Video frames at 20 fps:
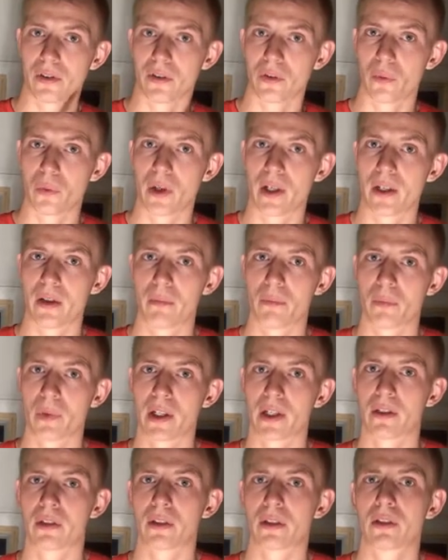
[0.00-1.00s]
the way.
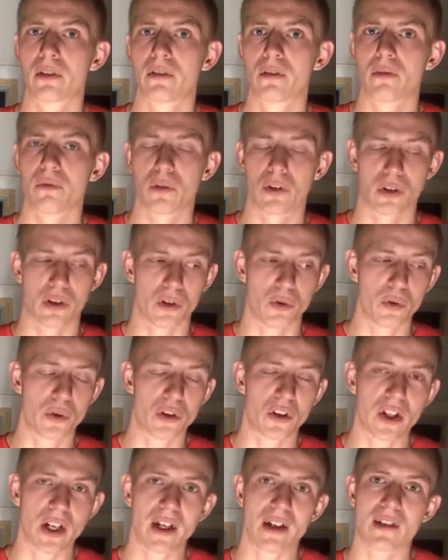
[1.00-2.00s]
The new
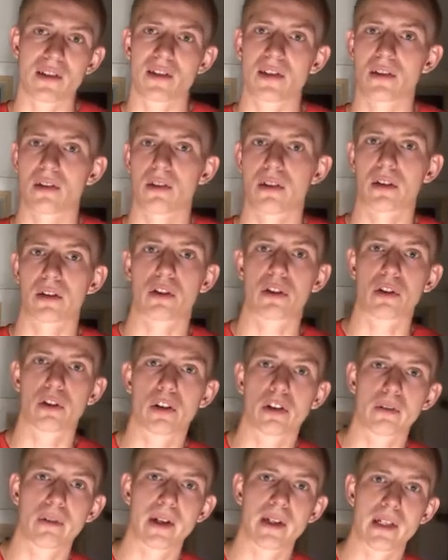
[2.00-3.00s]
sets are
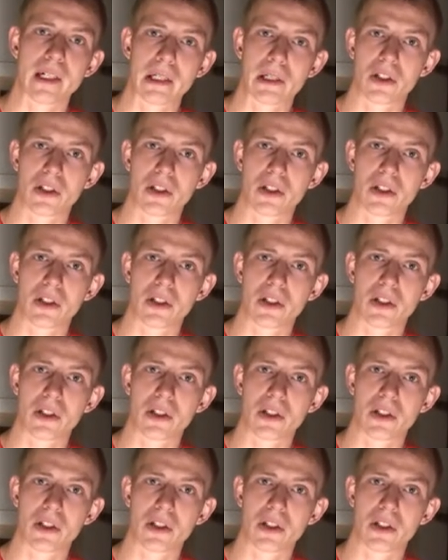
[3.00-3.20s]
curing right now.